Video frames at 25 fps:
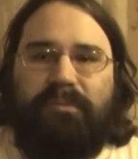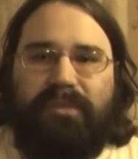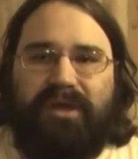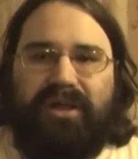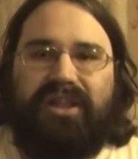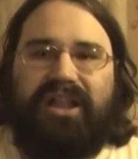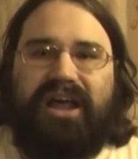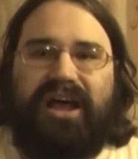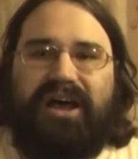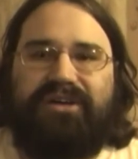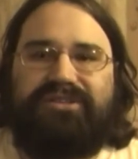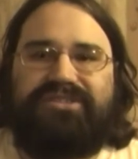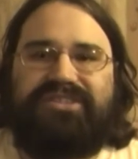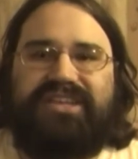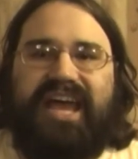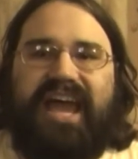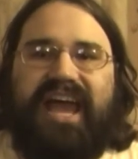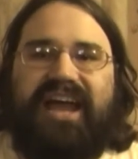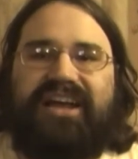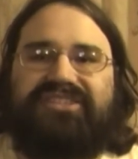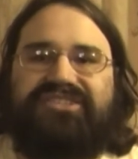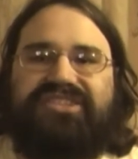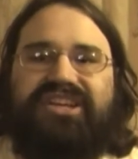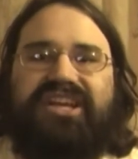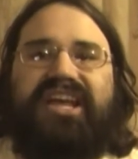Milhouse
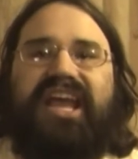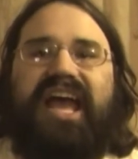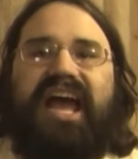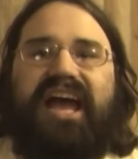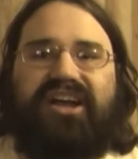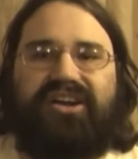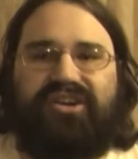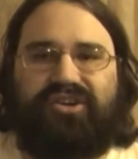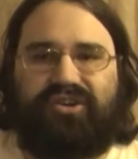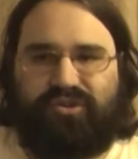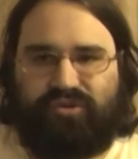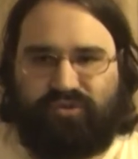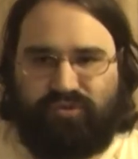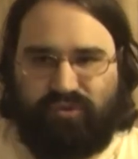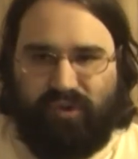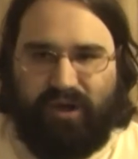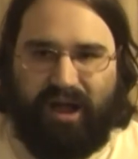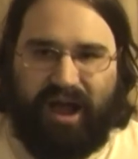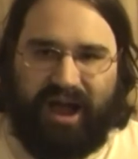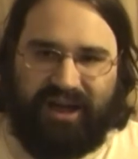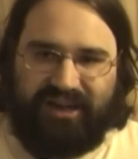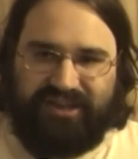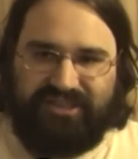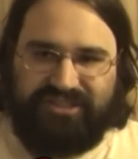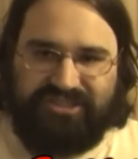actually got
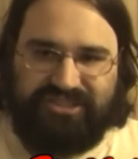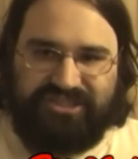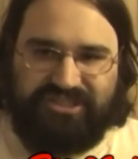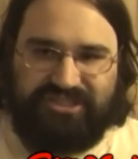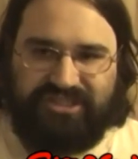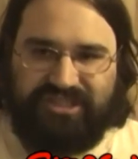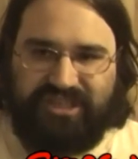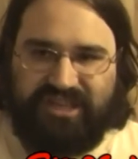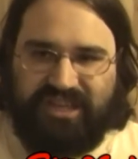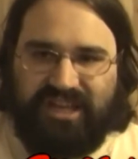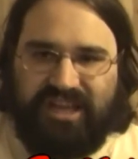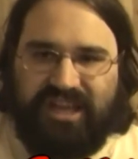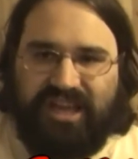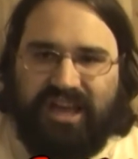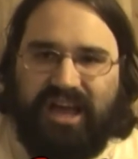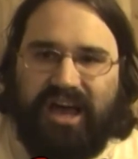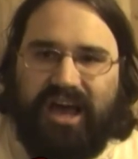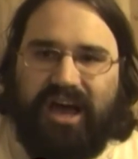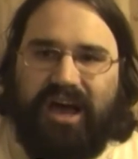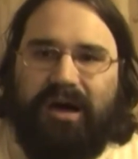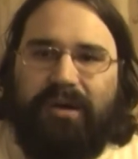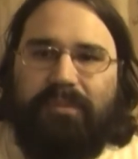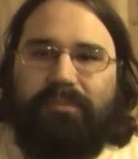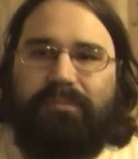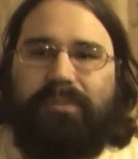crushed
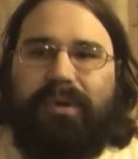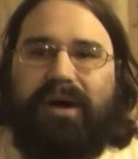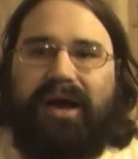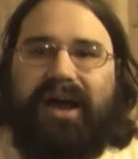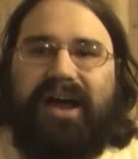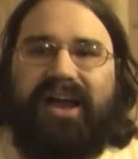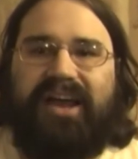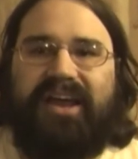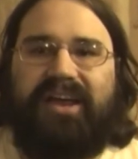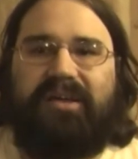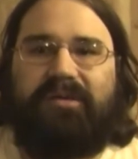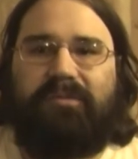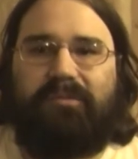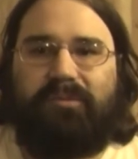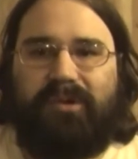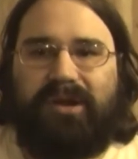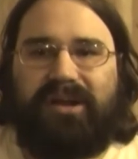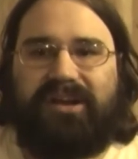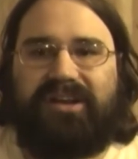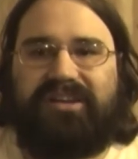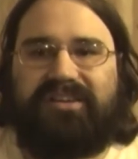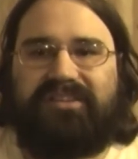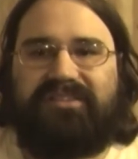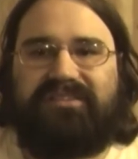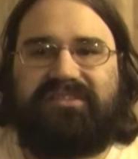by
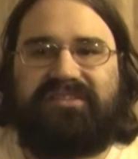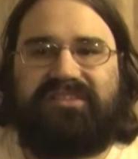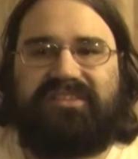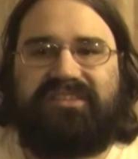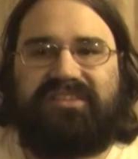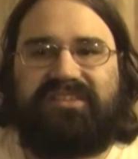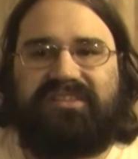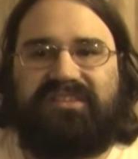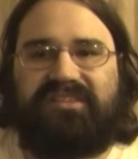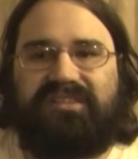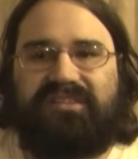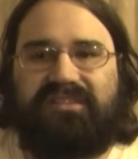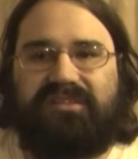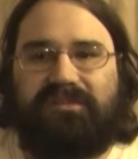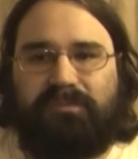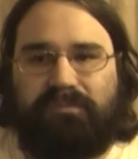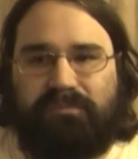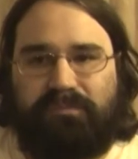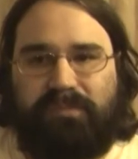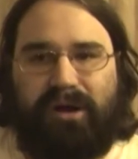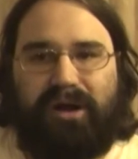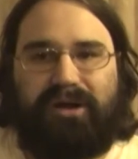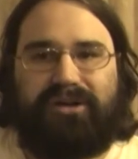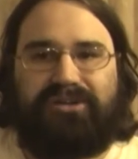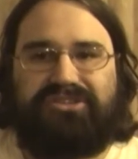one of
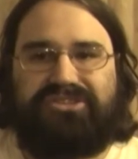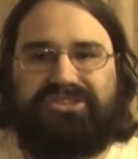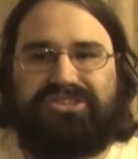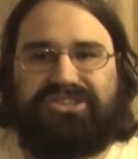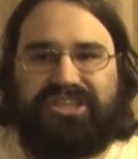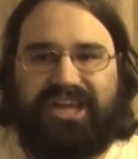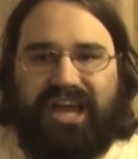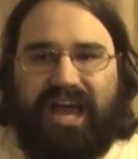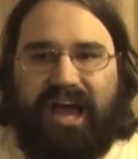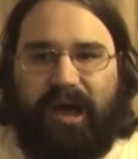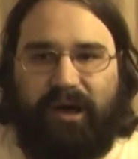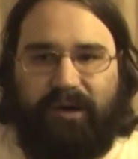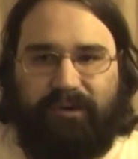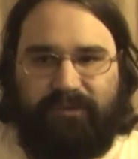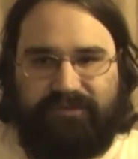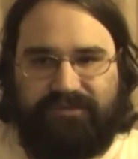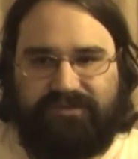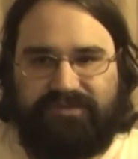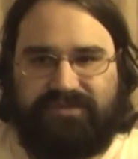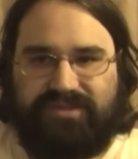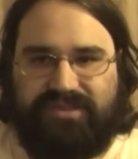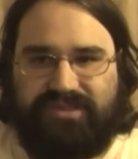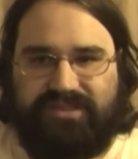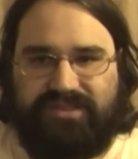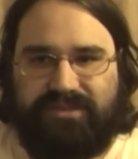Bart's
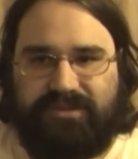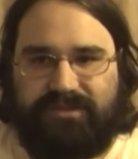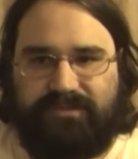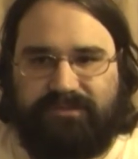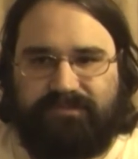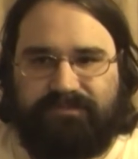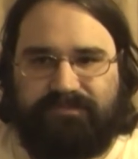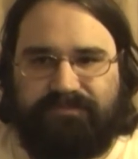shelves.